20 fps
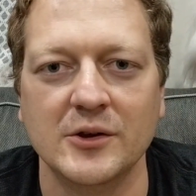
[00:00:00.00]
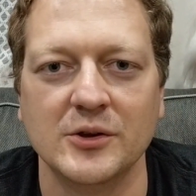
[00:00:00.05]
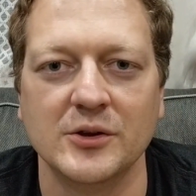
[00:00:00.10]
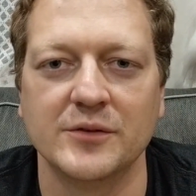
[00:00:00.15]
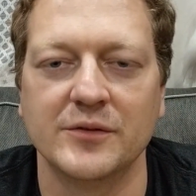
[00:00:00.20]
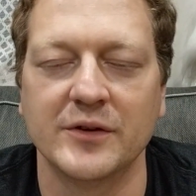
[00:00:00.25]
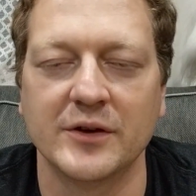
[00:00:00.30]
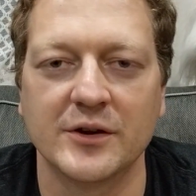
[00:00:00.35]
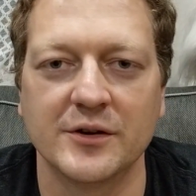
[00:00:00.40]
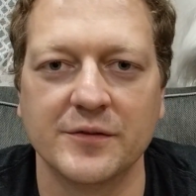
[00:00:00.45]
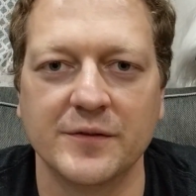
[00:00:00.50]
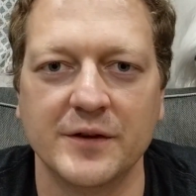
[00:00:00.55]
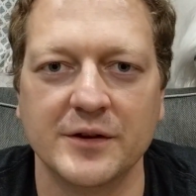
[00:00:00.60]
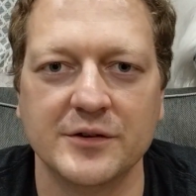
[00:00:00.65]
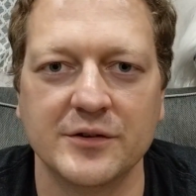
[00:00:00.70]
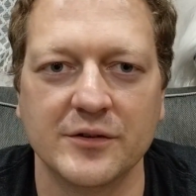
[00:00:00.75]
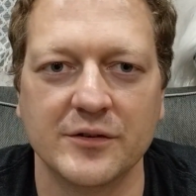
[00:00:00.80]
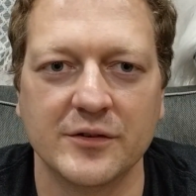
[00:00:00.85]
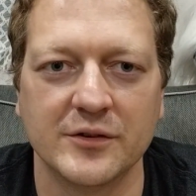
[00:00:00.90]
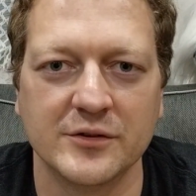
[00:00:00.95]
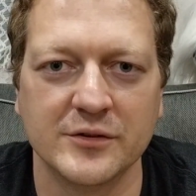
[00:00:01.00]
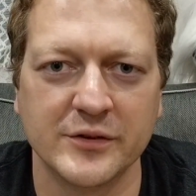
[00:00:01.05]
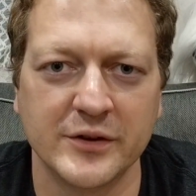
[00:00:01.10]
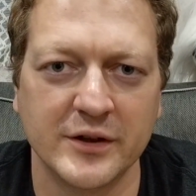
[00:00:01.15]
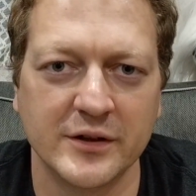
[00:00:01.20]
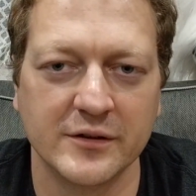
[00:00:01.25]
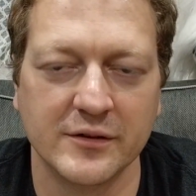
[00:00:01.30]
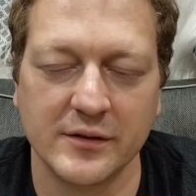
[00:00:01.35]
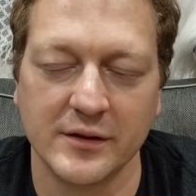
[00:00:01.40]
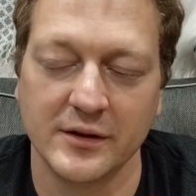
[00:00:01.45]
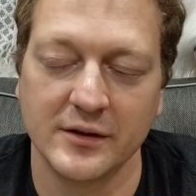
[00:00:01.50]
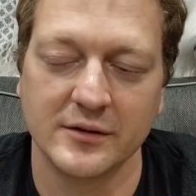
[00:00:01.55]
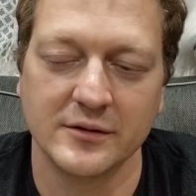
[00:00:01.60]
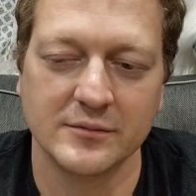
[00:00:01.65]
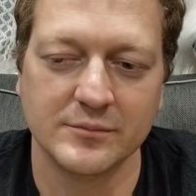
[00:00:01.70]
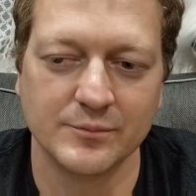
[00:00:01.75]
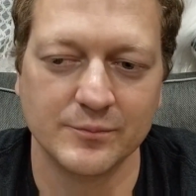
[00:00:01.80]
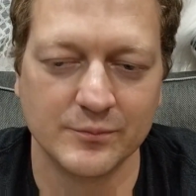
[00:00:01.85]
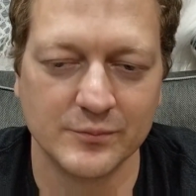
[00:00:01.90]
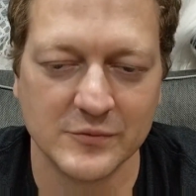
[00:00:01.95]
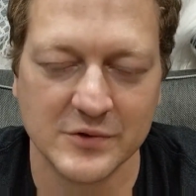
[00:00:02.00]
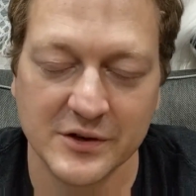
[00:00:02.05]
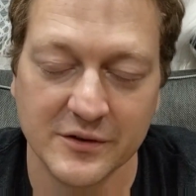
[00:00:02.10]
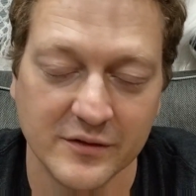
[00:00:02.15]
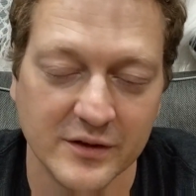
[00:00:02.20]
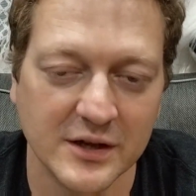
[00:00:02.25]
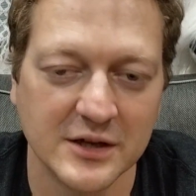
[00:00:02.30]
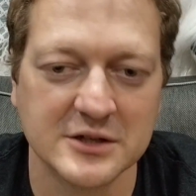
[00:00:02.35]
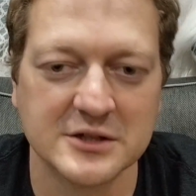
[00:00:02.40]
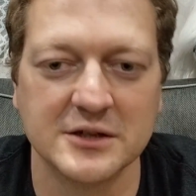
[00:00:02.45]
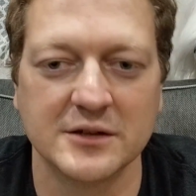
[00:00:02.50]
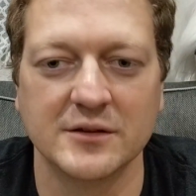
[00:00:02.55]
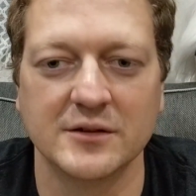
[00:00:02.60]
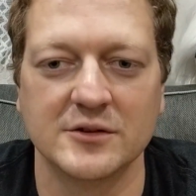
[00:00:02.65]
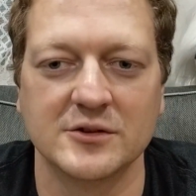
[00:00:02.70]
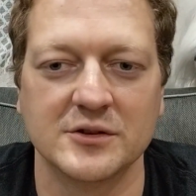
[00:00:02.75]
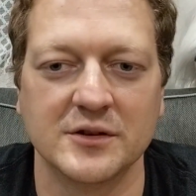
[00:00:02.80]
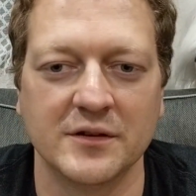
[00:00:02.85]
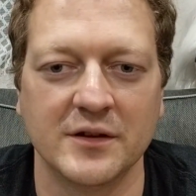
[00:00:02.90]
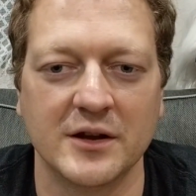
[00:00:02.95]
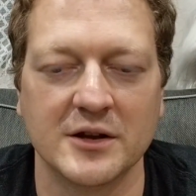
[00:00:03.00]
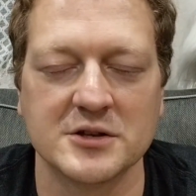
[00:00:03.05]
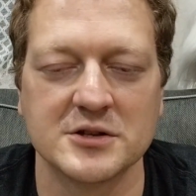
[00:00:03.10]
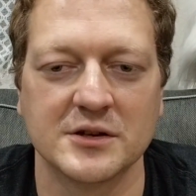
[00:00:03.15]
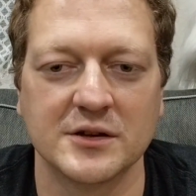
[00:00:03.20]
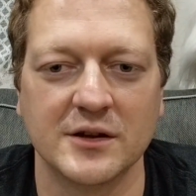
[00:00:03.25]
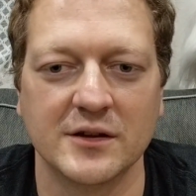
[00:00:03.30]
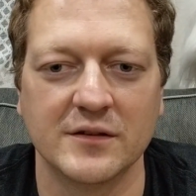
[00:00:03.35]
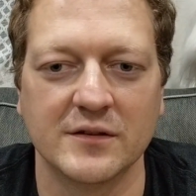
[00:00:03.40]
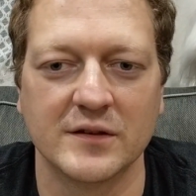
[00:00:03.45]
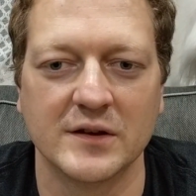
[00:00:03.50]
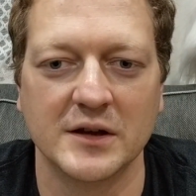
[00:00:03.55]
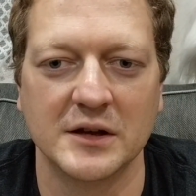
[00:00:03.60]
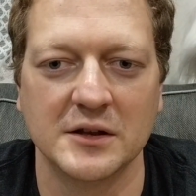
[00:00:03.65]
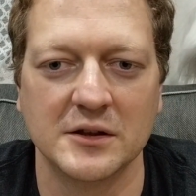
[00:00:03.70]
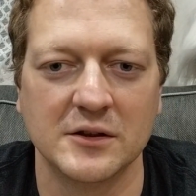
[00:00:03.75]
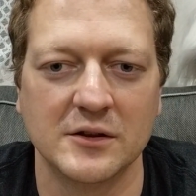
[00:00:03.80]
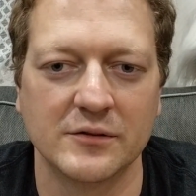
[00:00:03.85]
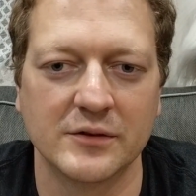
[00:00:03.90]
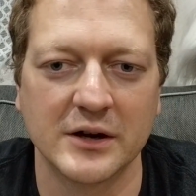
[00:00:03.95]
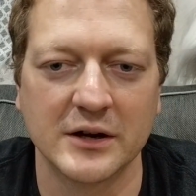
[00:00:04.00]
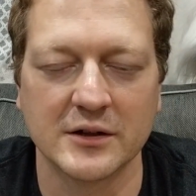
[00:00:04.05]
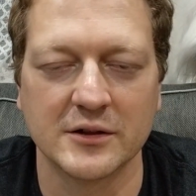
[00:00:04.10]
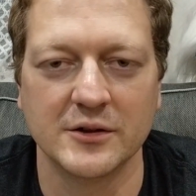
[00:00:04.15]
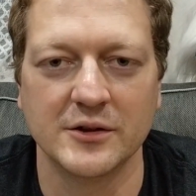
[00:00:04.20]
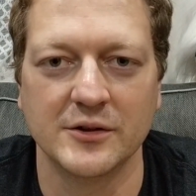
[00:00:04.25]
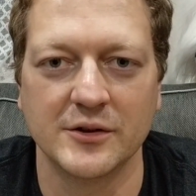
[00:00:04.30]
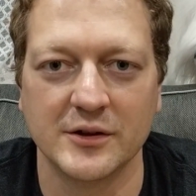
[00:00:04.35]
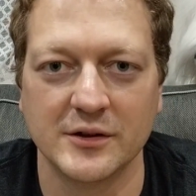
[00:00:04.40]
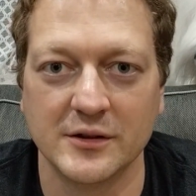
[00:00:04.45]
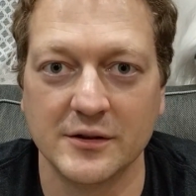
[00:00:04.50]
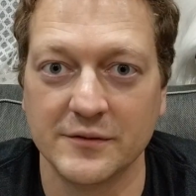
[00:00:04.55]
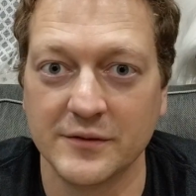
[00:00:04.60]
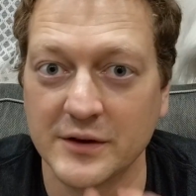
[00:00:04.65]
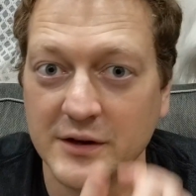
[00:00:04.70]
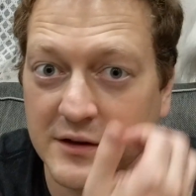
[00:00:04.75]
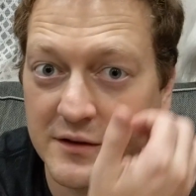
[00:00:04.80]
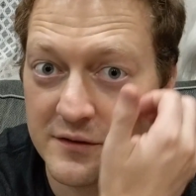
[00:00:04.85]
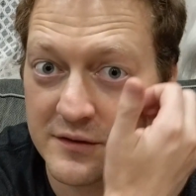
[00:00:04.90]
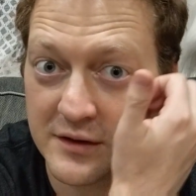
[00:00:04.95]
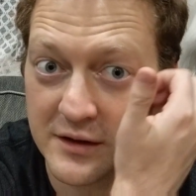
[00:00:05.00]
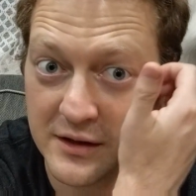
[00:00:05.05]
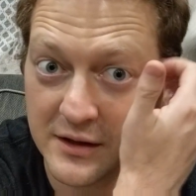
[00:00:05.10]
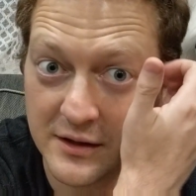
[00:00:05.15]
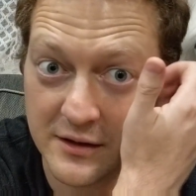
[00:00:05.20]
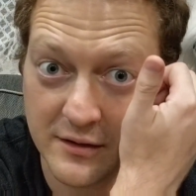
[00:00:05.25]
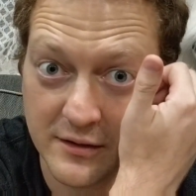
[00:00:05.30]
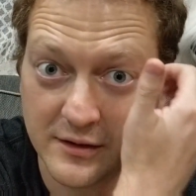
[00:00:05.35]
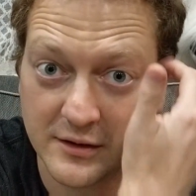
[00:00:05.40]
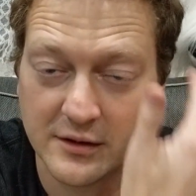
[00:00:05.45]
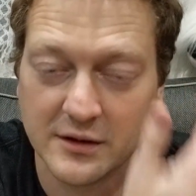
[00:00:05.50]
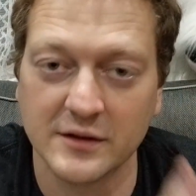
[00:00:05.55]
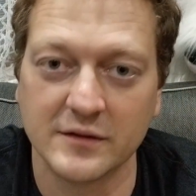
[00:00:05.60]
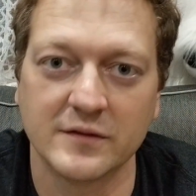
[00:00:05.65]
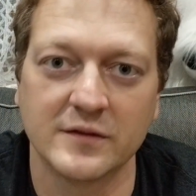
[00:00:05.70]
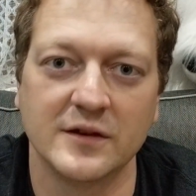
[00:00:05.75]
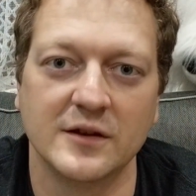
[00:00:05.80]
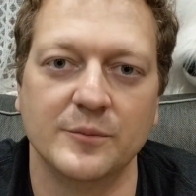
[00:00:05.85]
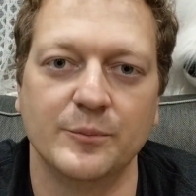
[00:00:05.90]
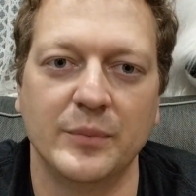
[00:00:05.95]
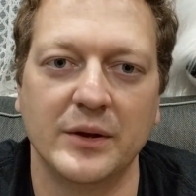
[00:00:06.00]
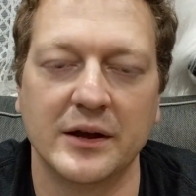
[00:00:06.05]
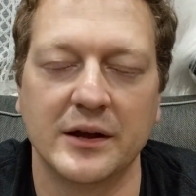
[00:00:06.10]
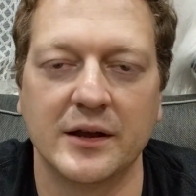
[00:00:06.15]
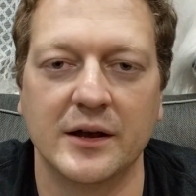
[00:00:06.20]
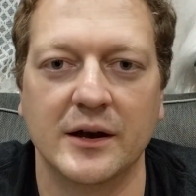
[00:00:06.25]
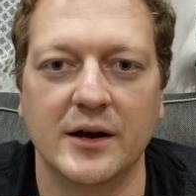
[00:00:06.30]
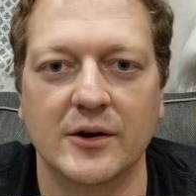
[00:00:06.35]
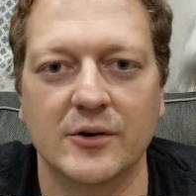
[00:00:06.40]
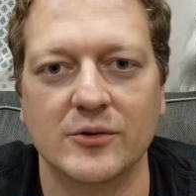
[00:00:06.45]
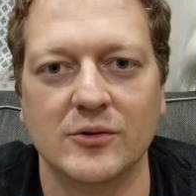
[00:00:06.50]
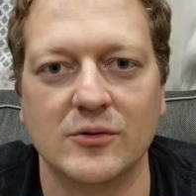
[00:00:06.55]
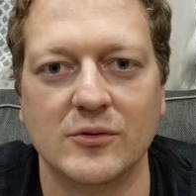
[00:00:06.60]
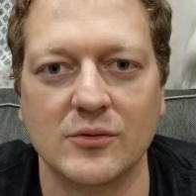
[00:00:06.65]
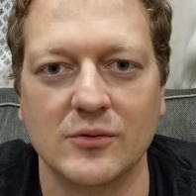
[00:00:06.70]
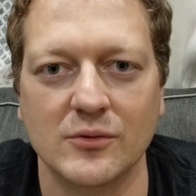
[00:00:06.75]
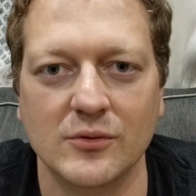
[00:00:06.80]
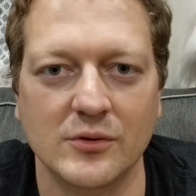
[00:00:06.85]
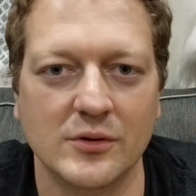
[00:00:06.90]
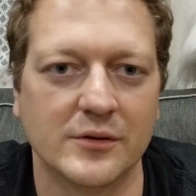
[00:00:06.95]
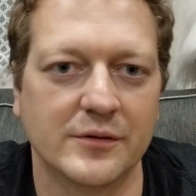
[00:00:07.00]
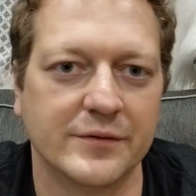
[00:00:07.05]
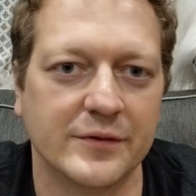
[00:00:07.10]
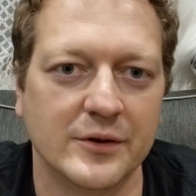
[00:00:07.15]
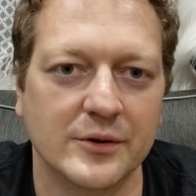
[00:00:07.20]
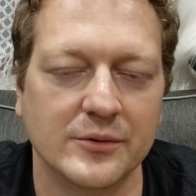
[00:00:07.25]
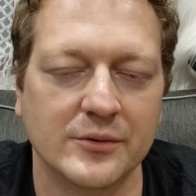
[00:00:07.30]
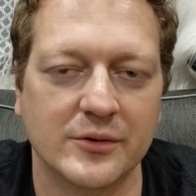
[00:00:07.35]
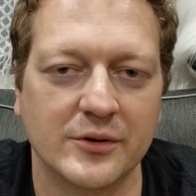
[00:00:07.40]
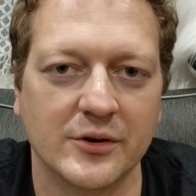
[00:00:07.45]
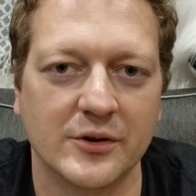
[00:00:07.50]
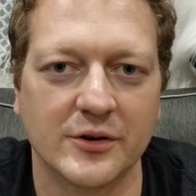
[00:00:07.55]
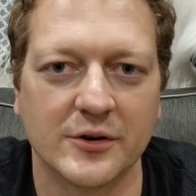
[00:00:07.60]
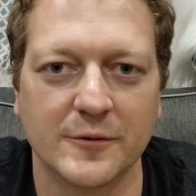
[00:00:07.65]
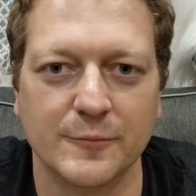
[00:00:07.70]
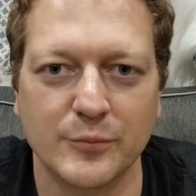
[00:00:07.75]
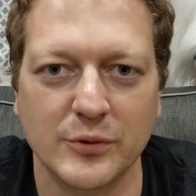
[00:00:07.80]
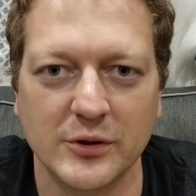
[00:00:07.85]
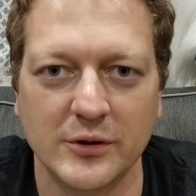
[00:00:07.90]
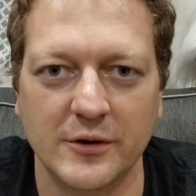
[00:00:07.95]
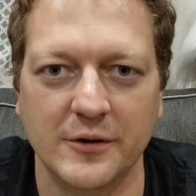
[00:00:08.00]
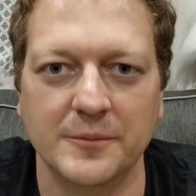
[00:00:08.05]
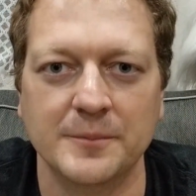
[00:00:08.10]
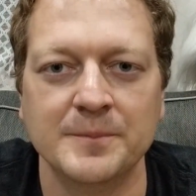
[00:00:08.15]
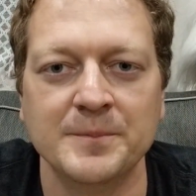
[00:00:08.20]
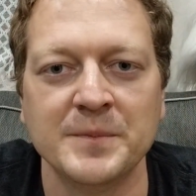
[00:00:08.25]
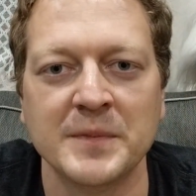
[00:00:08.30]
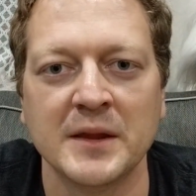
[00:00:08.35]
You verify the transaction gets signed directly on that device, and then gets sent back out to your phone or your computer.